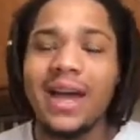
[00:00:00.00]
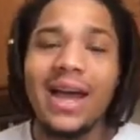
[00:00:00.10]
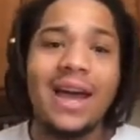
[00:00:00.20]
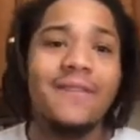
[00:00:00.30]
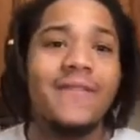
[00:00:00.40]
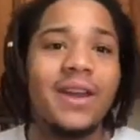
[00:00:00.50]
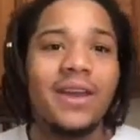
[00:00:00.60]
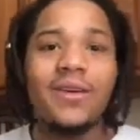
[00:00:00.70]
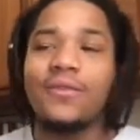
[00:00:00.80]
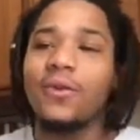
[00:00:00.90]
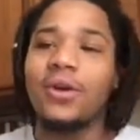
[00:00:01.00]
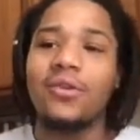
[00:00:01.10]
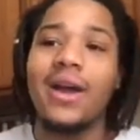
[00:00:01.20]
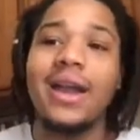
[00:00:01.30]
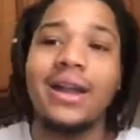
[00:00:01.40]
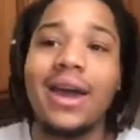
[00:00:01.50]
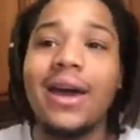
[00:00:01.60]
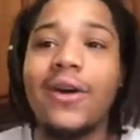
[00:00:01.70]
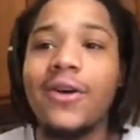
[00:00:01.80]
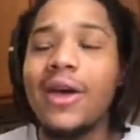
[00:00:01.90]
I got a video for you right
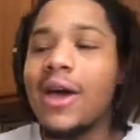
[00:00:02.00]
now.